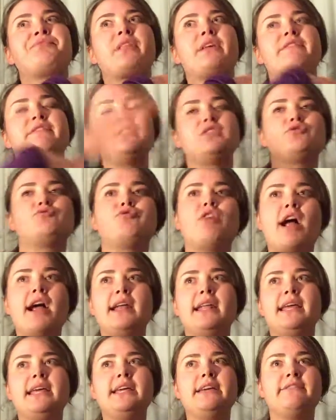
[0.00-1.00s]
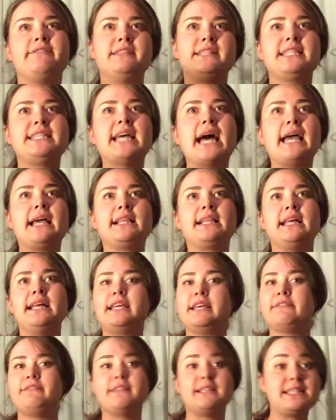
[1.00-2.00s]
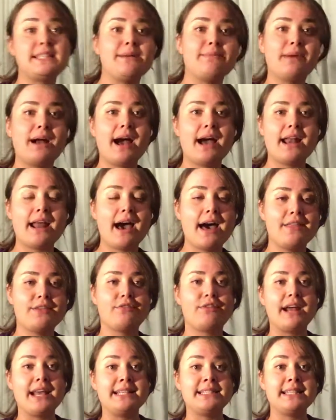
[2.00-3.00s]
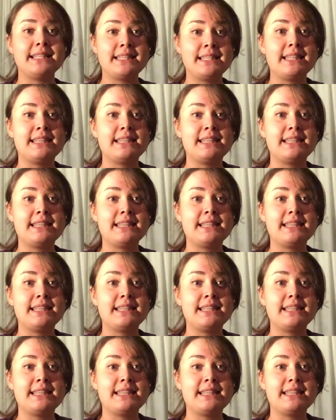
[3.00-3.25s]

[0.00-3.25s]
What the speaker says: if it's running, if it's cycling, if it's some kind of other race,